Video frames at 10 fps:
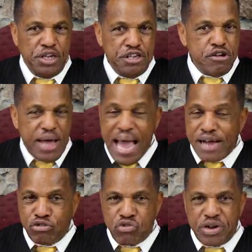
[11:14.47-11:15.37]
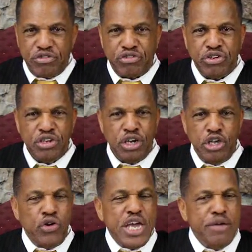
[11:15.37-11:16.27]
your address,
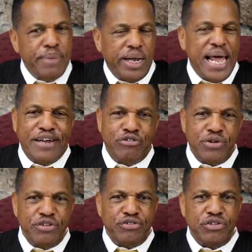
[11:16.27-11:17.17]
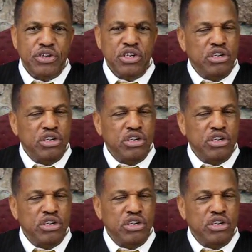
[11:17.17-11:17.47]
your email address,